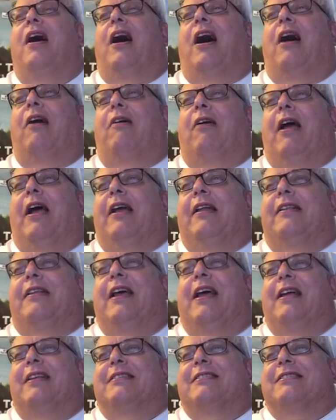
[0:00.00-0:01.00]
All right,
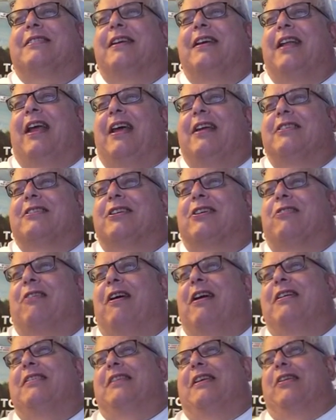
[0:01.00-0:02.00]
that's today's
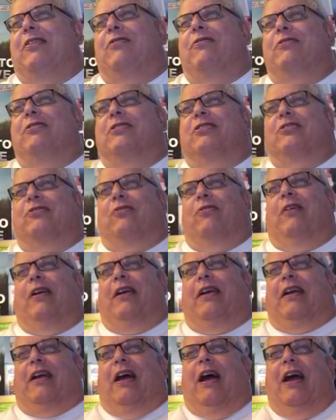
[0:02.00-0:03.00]
crazy news
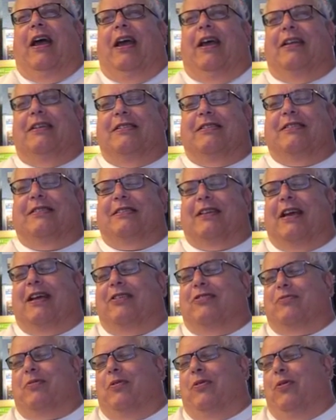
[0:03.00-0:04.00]
story. Guy had
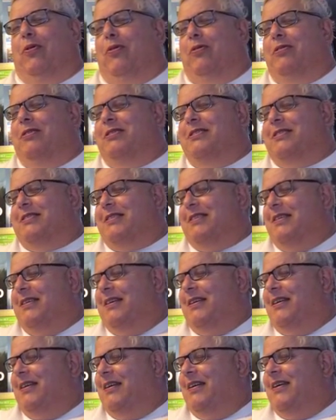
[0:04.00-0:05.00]
sex with horse.
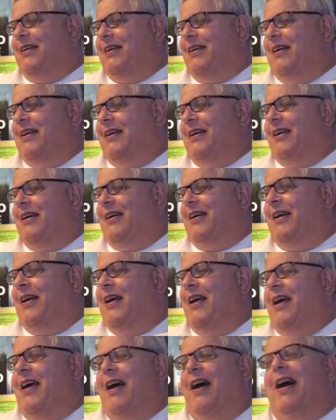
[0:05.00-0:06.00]

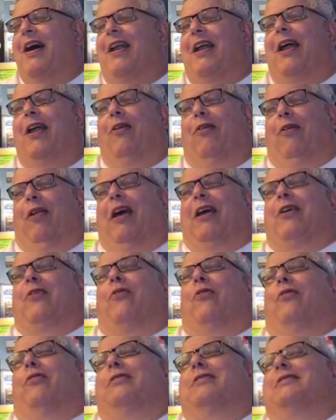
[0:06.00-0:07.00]
And I don't like
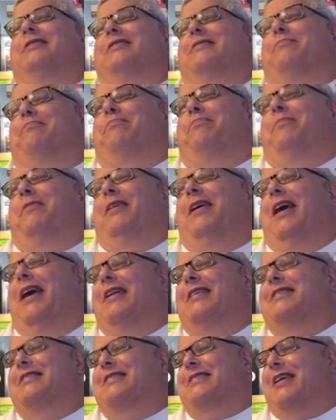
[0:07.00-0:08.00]
horses, but he
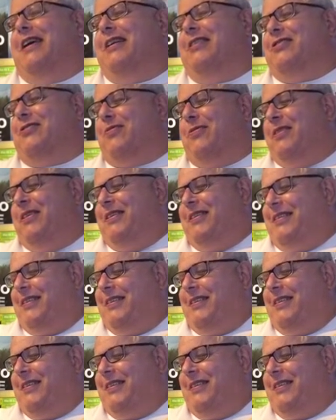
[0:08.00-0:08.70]
had sex with...